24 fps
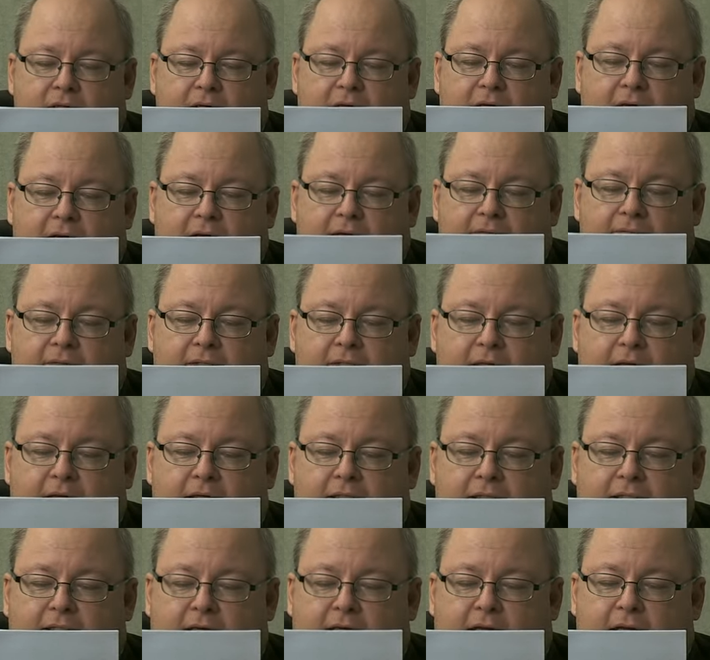I have
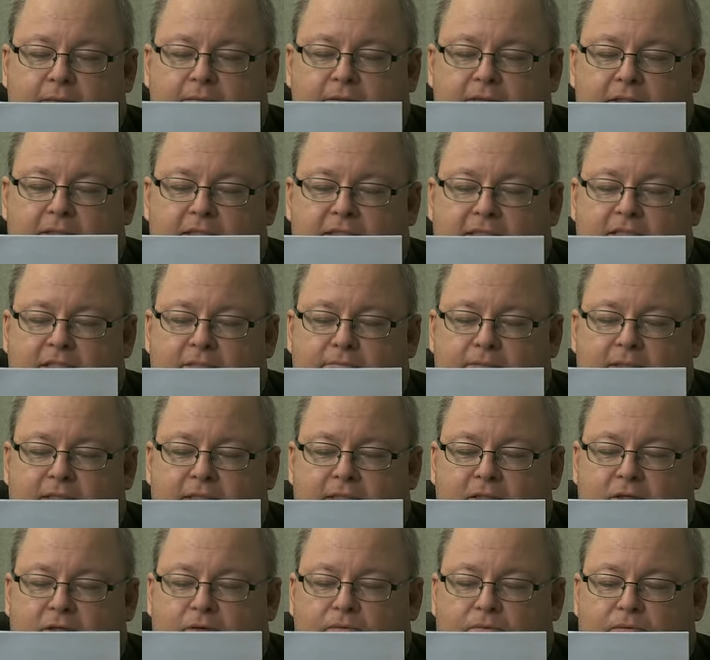had time to distance
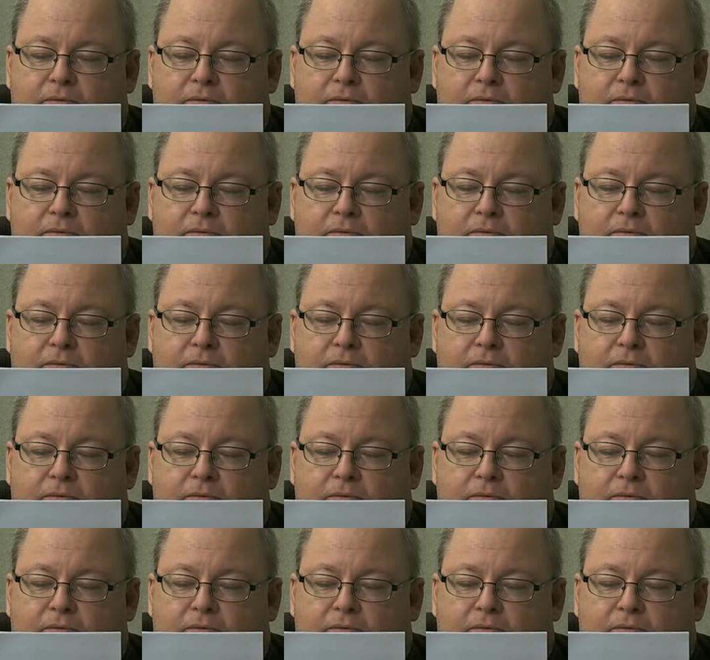myself